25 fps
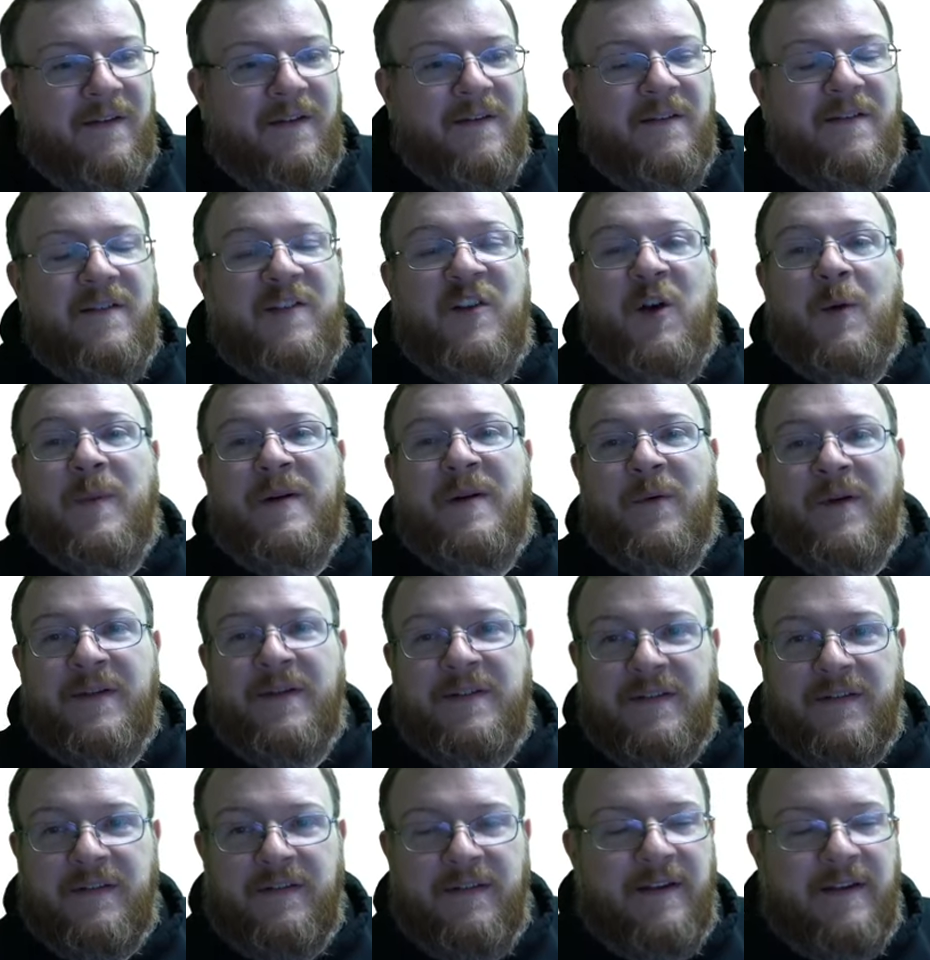Nobody
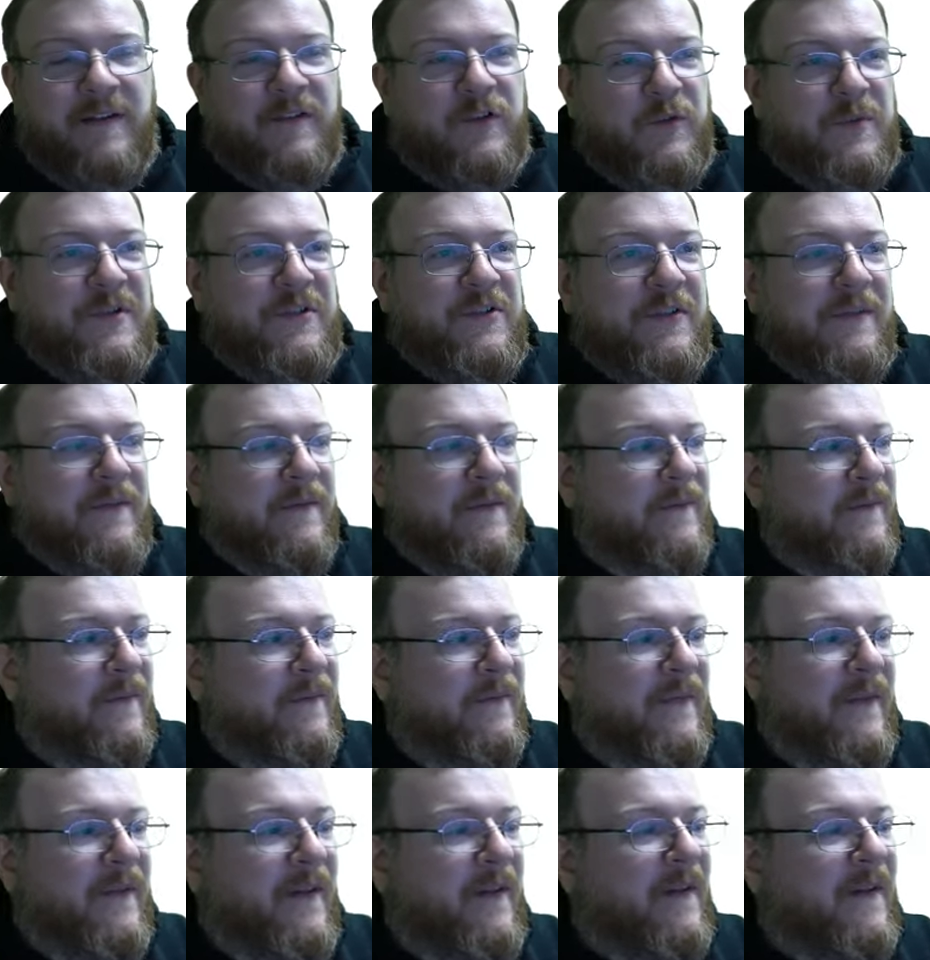wants it at distribution.
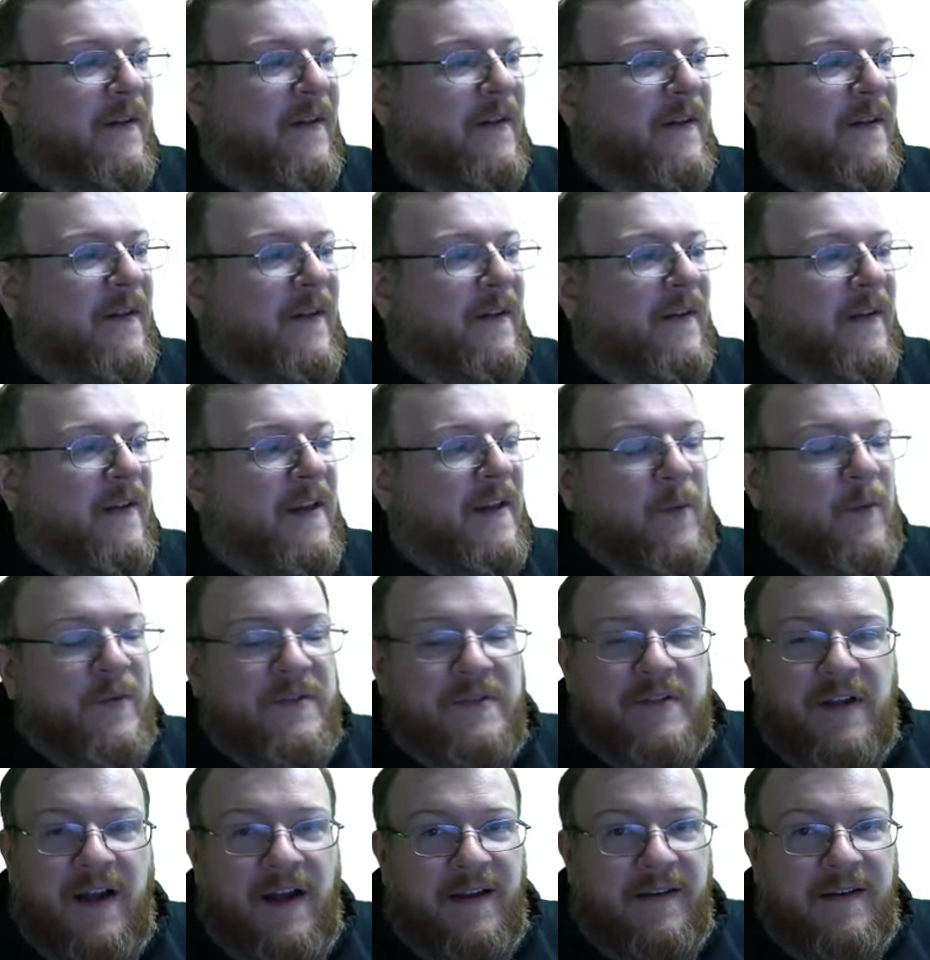It was
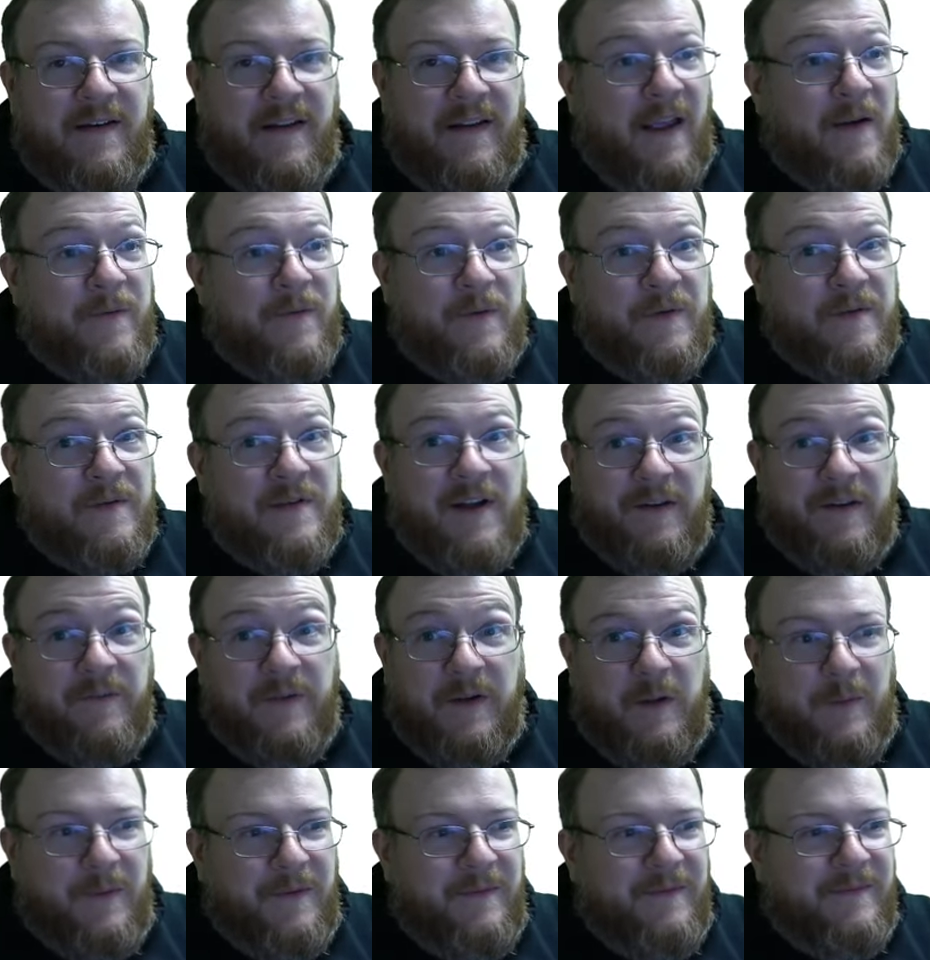not ever not
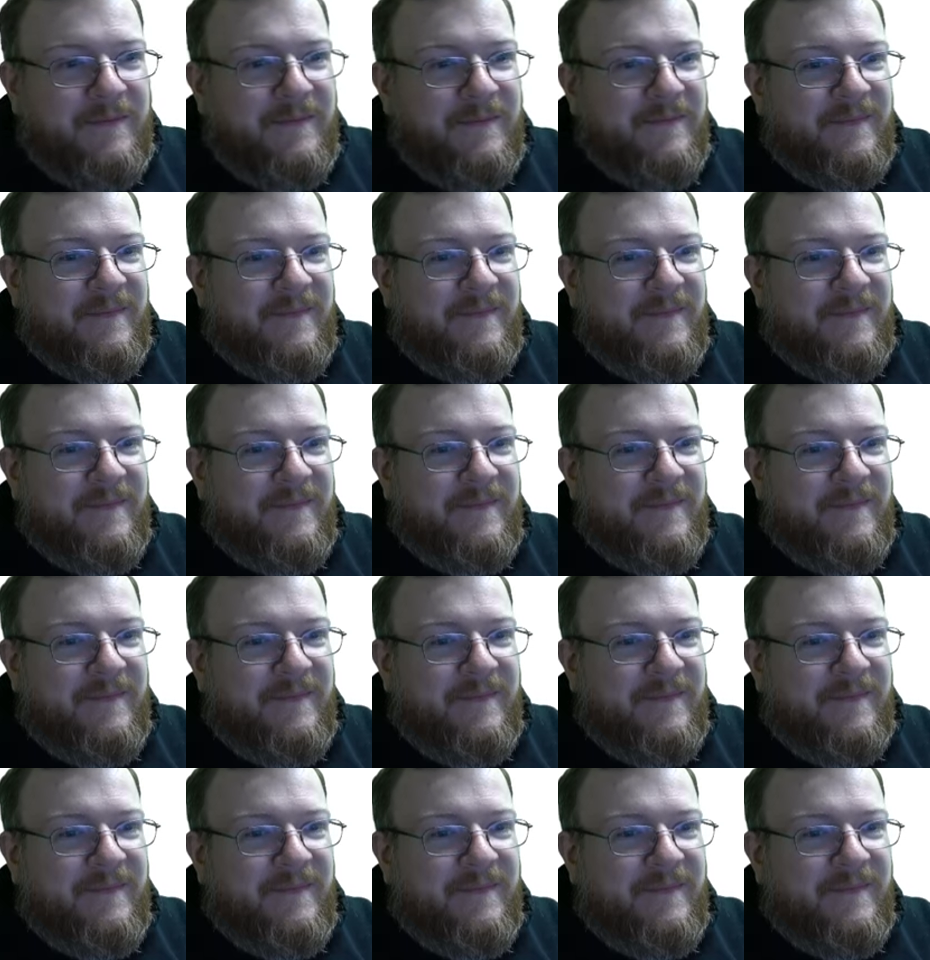available.